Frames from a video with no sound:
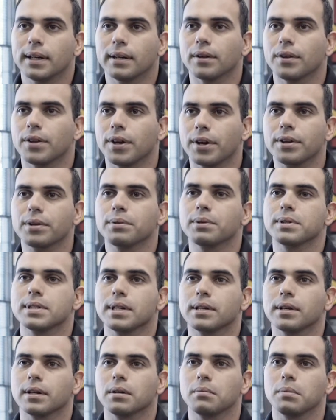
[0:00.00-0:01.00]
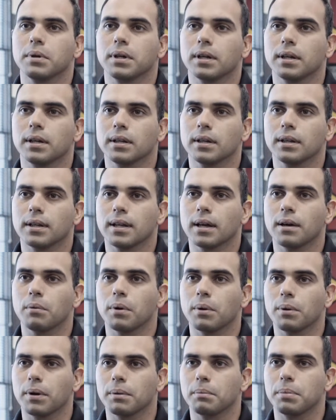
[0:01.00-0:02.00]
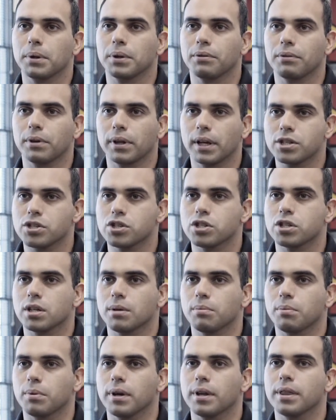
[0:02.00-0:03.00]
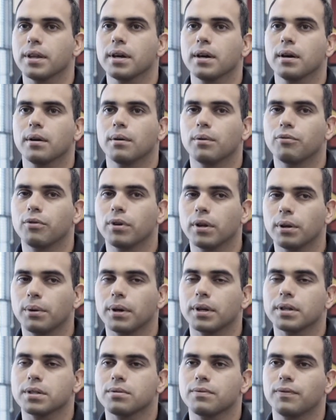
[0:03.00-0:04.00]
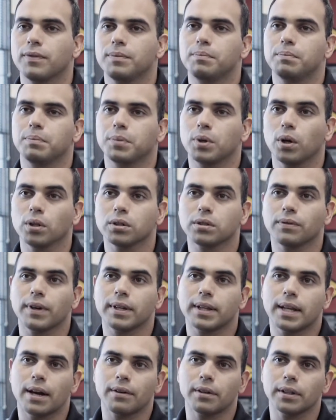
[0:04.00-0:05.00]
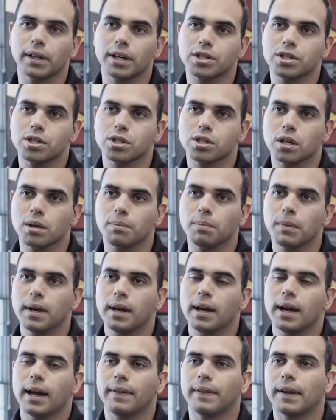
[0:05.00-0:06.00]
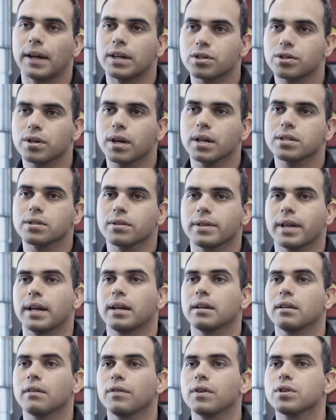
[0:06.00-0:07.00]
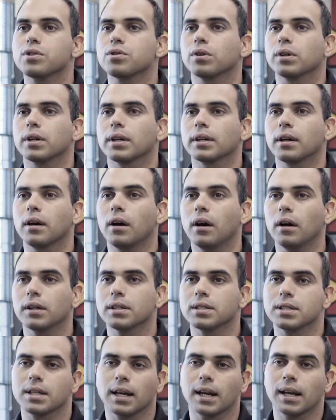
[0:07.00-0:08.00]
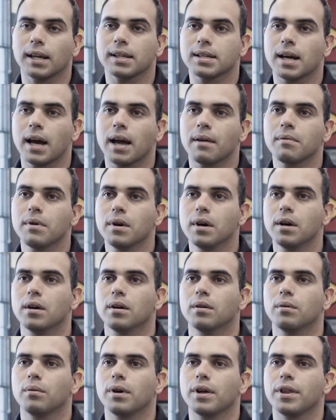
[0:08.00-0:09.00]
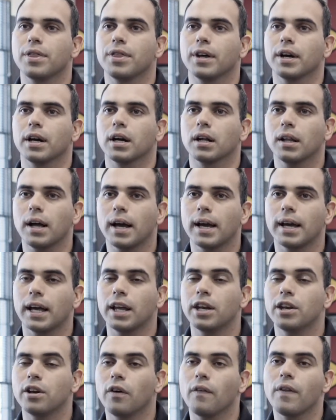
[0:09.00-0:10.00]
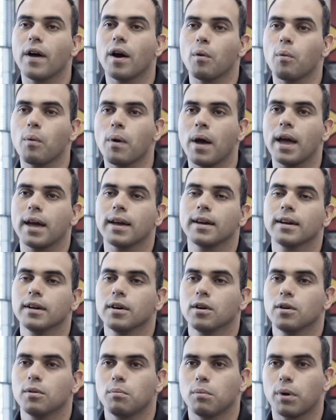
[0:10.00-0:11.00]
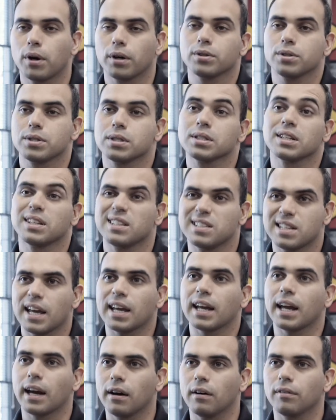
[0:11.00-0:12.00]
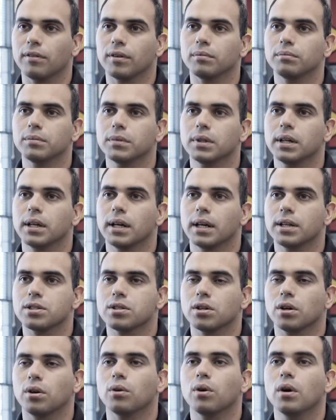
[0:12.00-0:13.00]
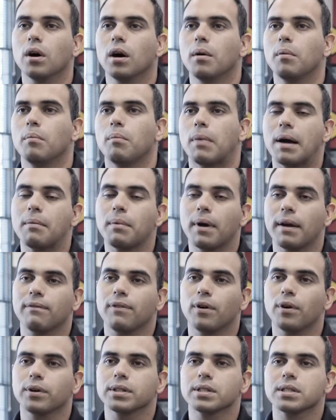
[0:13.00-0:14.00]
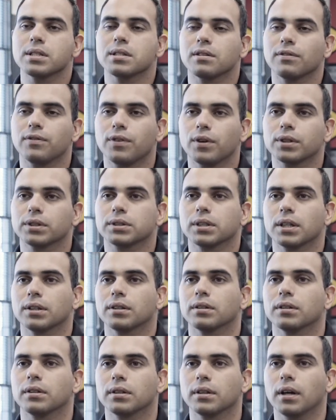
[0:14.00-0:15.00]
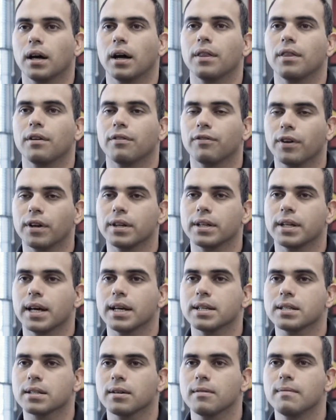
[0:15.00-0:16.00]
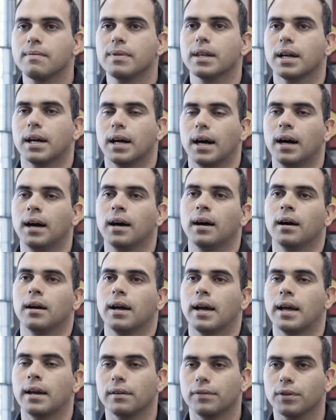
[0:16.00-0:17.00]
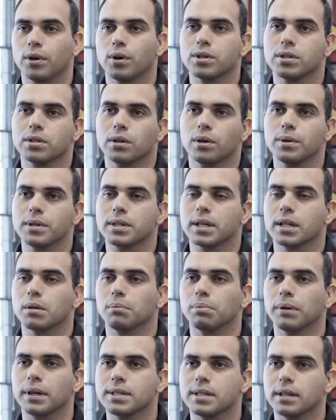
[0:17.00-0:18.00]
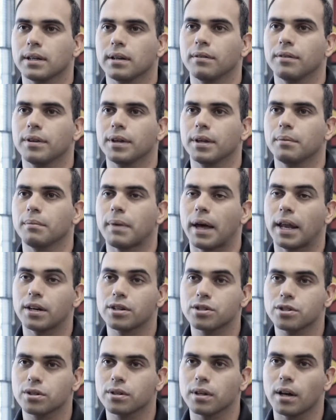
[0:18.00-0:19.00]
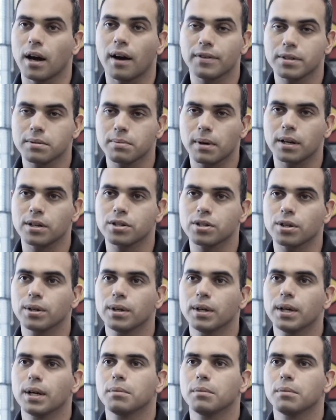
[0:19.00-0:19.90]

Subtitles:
They're the ones that are going to be that we want to build a relationship with. We really want to cultivate that relationship and that trust, so that individual can call us at any time with a client and know that, hey, Marcos is going to take care of them. And so my main focus is to focus on the front desk, and of course always get the blessing of the manager, the office manager.